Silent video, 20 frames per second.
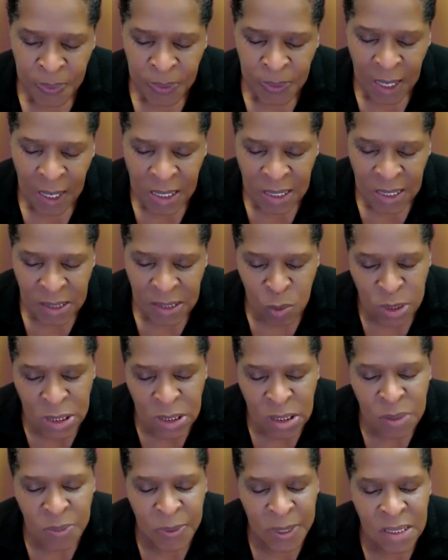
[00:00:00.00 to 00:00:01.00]
And as we
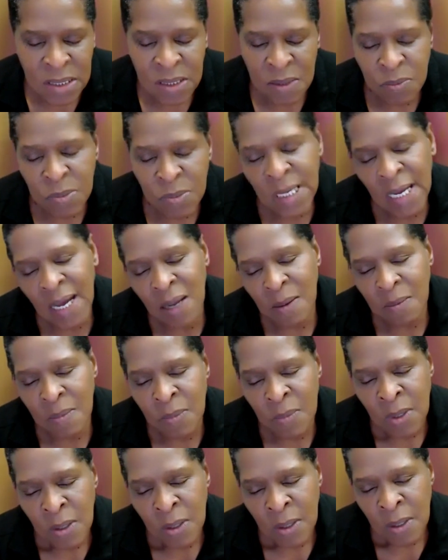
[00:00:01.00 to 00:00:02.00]
spend some
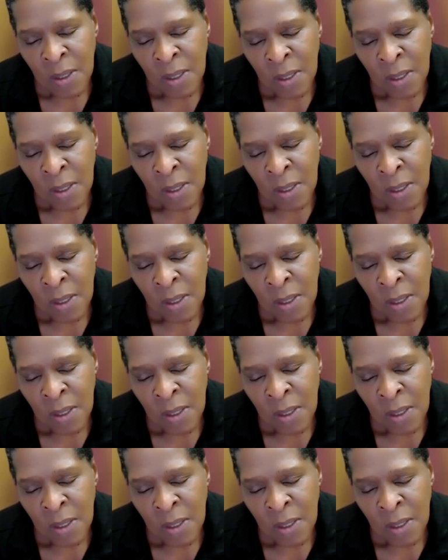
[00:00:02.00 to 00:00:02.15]
time